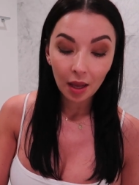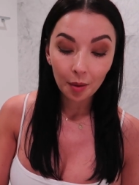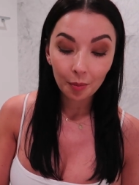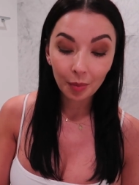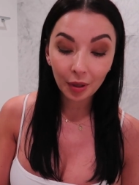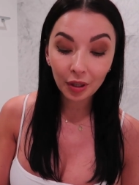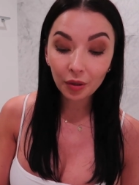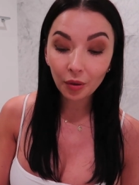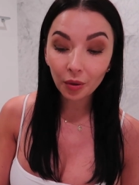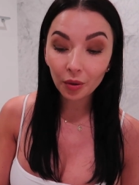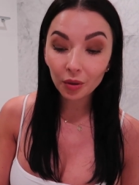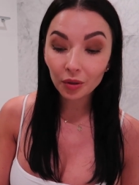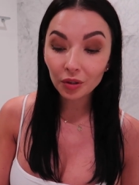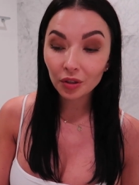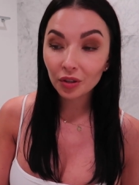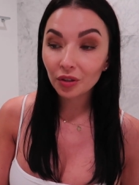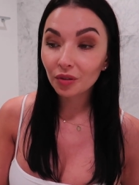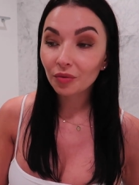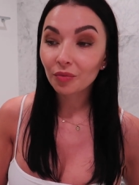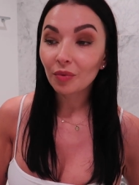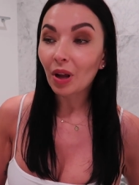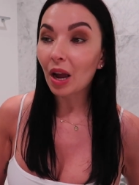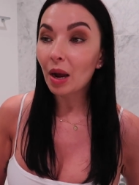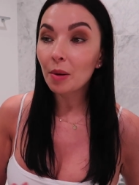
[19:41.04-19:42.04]
because
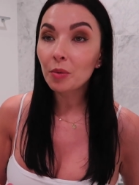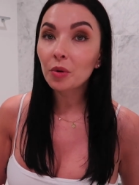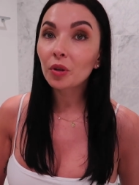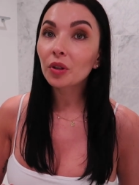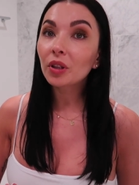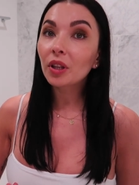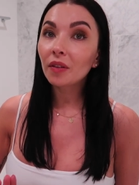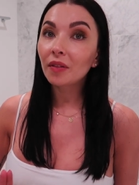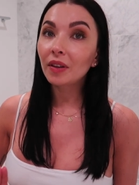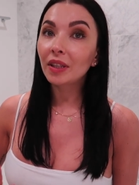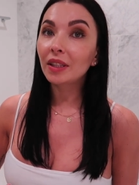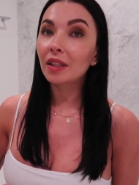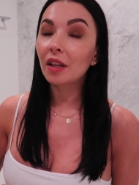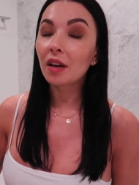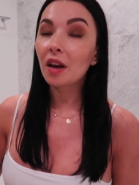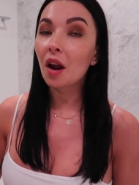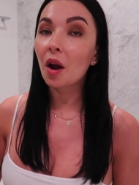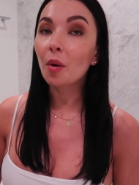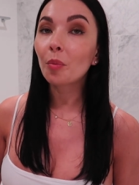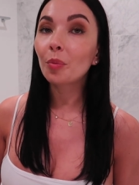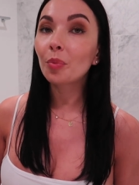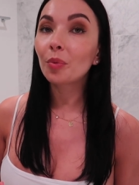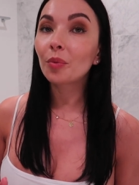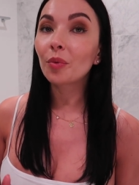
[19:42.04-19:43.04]
I'm not giving that
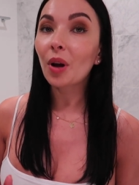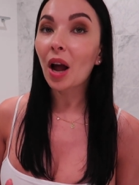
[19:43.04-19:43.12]
up.